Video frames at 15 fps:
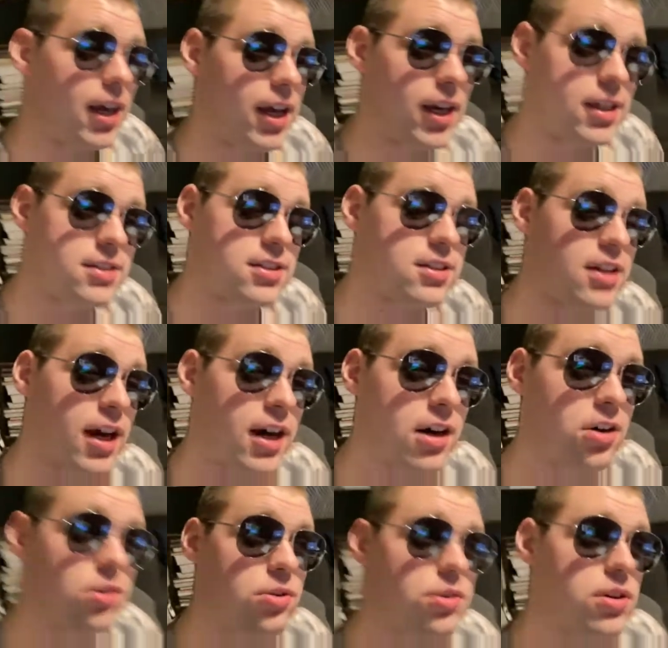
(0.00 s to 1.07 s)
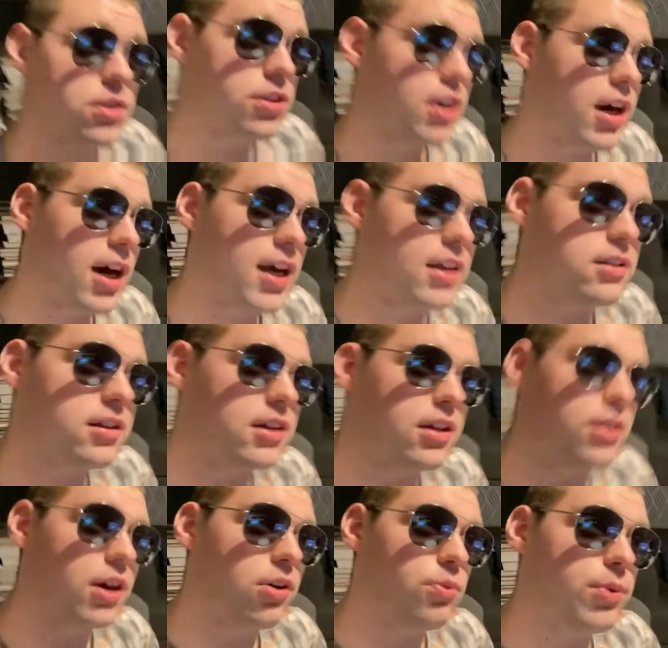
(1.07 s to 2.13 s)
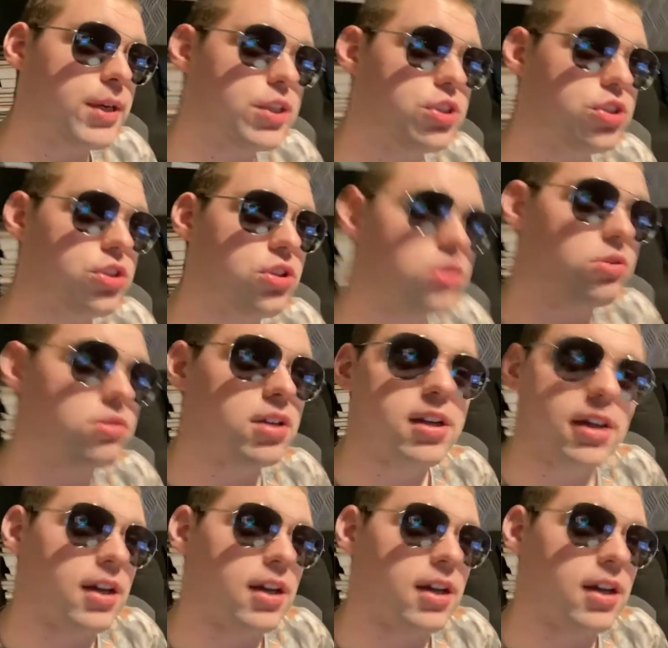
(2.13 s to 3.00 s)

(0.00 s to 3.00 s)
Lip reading: It's now the idea that we should